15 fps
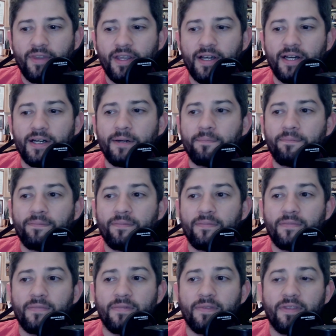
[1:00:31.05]
Um,
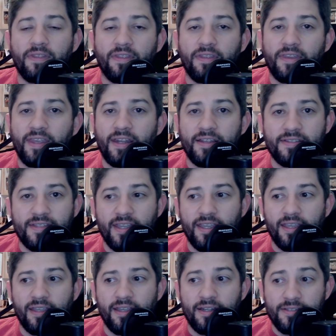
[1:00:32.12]
it is
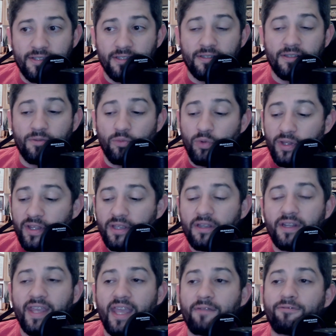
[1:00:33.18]
a it is a really
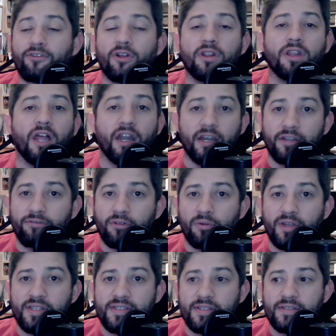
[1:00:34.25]
good game for a lot of different
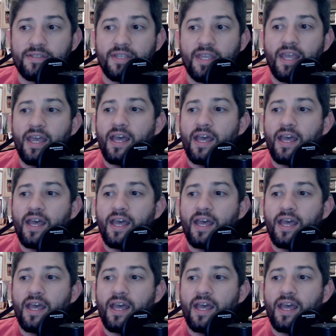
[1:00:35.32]
reasons.